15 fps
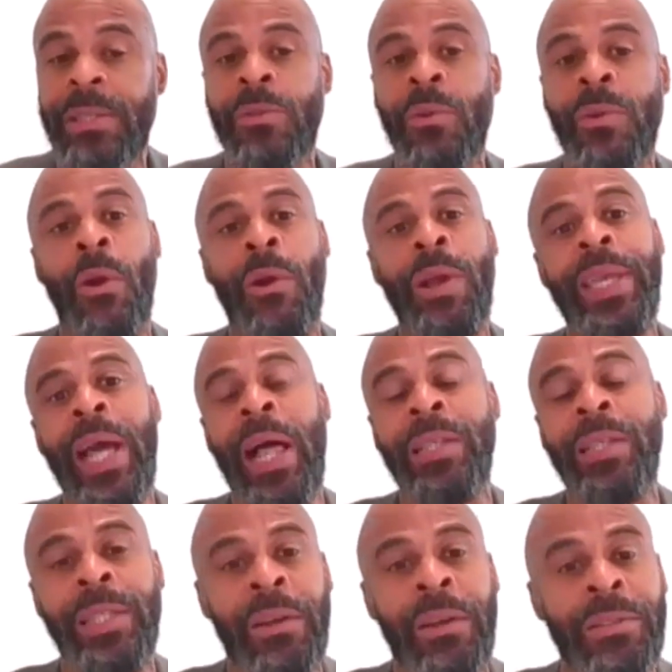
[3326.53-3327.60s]
So in
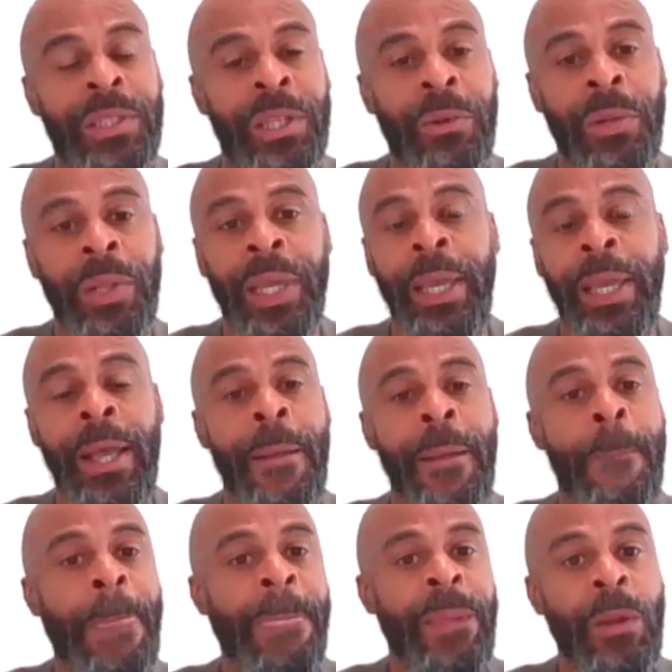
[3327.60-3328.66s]
archeology, span there's generally
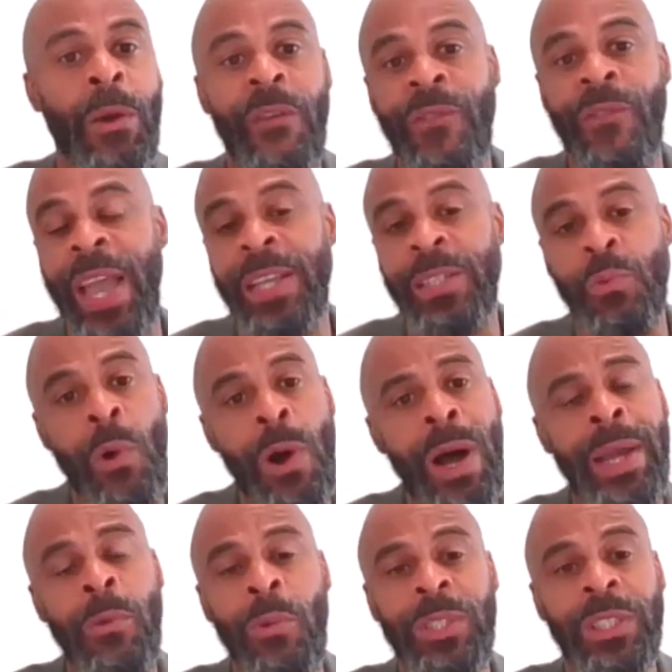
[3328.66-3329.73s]
you know, a phase
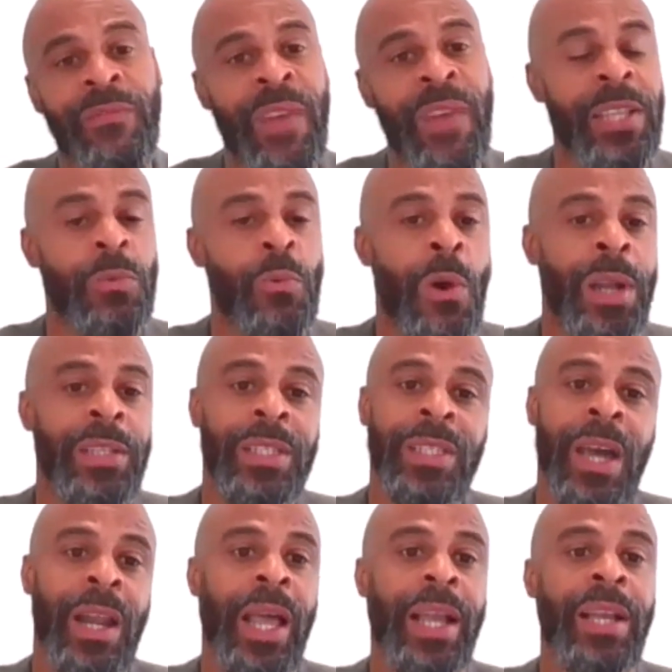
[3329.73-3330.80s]
one, which a phase one is
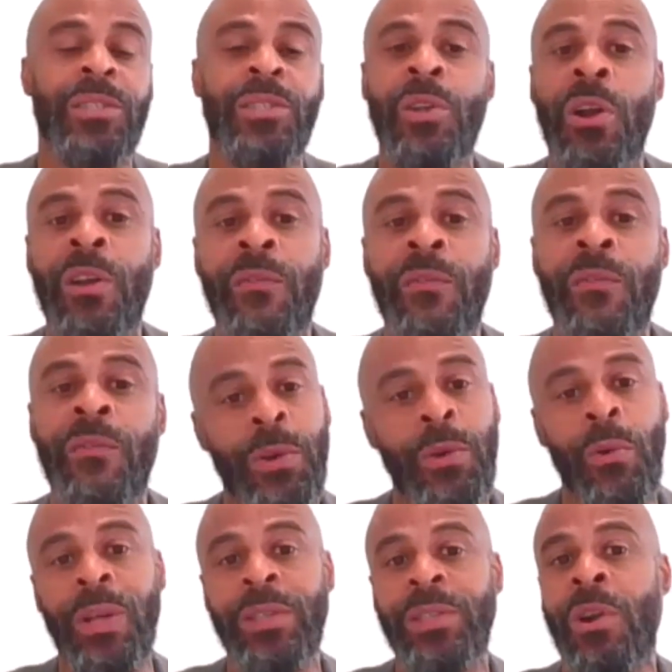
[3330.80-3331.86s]
just kind of like a survey. We're
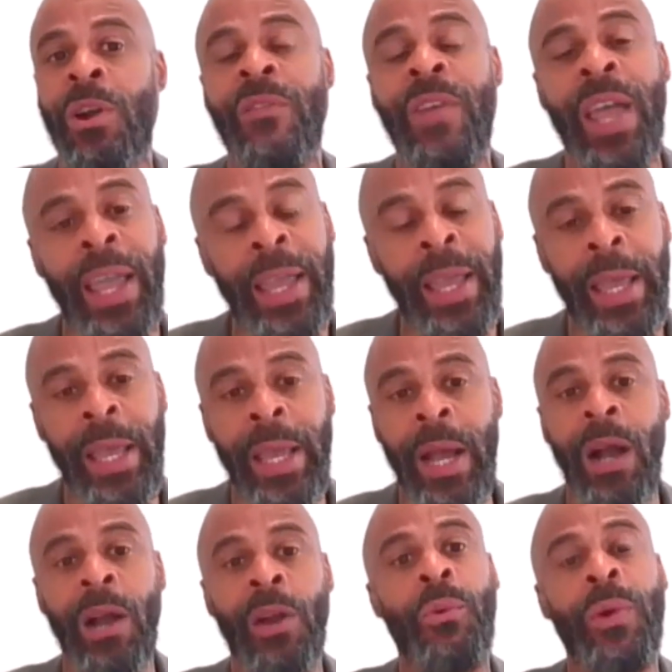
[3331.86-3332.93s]
doing a survey,
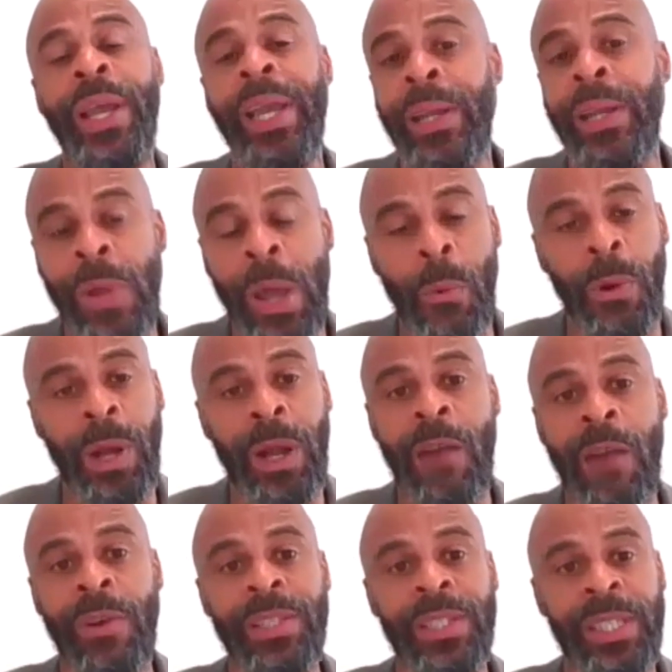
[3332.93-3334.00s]
a grid that we're
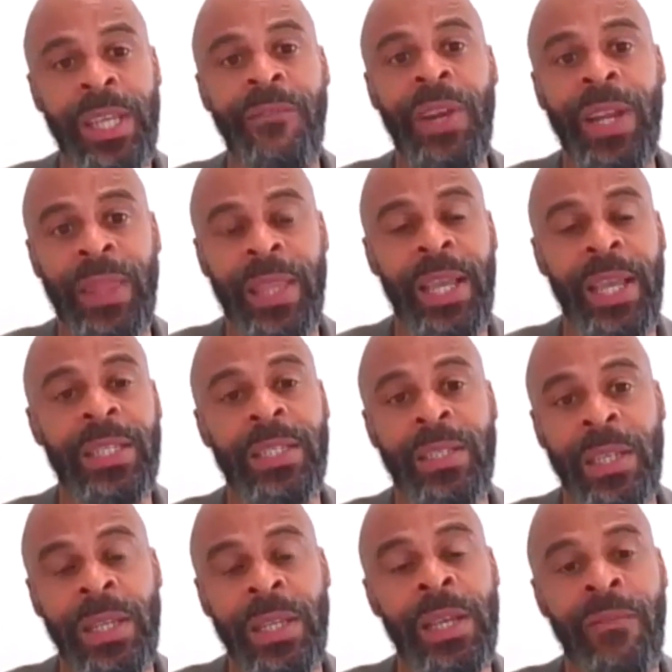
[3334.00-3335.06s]
covering to see if anything is
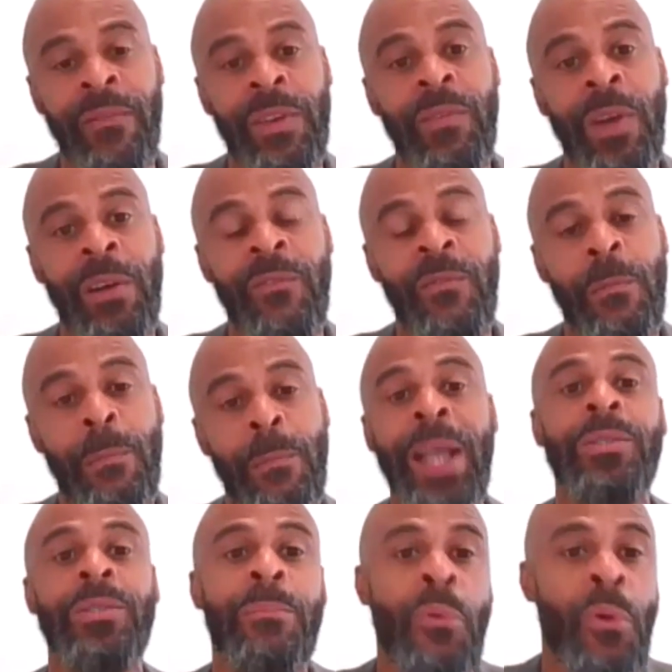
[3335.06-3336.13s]
if, of
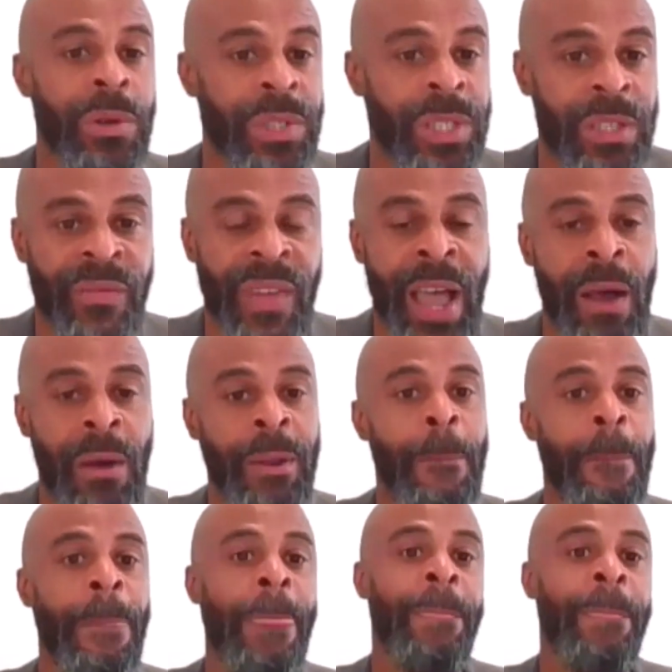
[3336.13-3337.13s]
major importance is found.